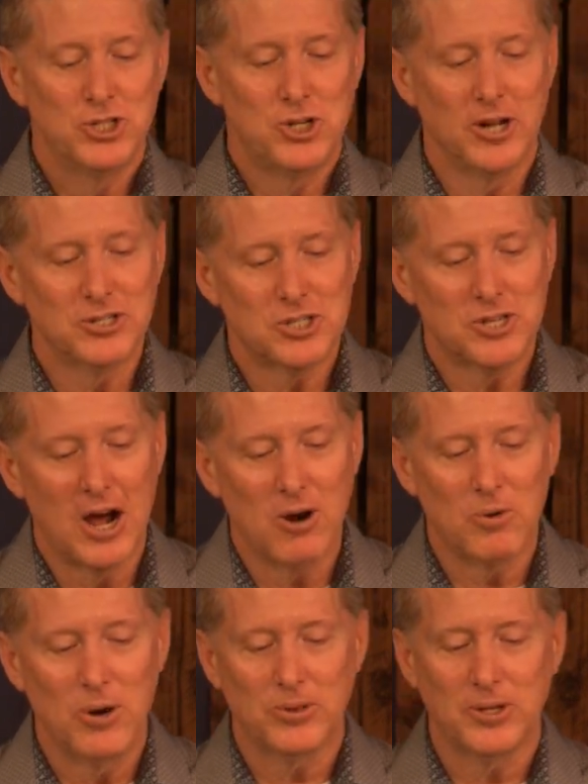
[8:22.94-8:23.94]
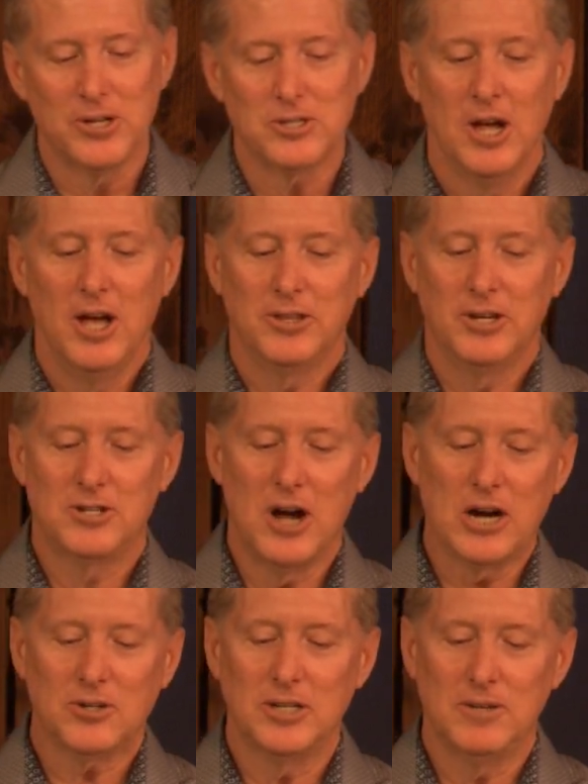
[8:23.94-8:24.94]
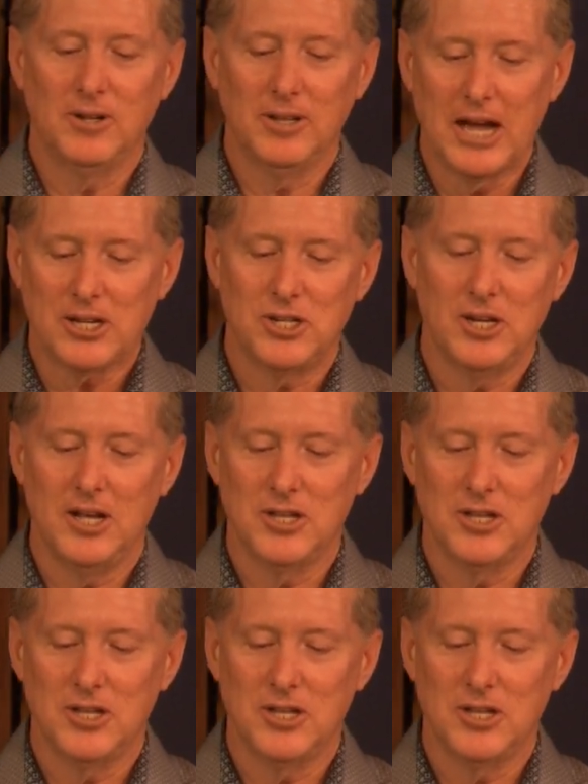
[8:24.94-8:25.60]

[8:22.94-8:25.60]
John Stott wrote this, the doctrine of election